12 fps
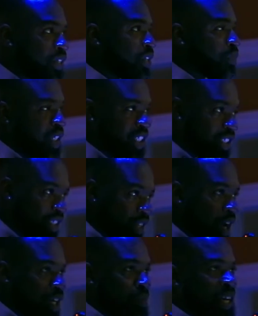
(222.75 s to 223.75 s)
So we should
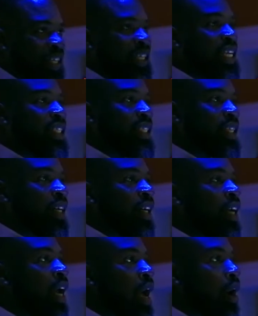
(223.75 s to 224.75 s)
talk about
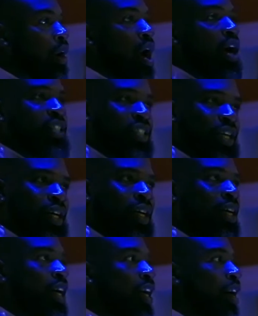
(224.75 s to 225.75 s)
Alicia
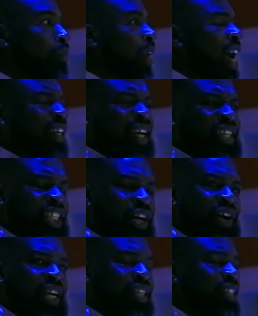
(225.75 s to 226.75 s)
Garza, a black
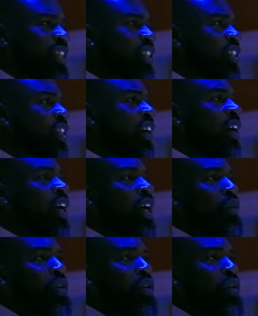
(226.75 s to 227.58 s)
Nigerian sister.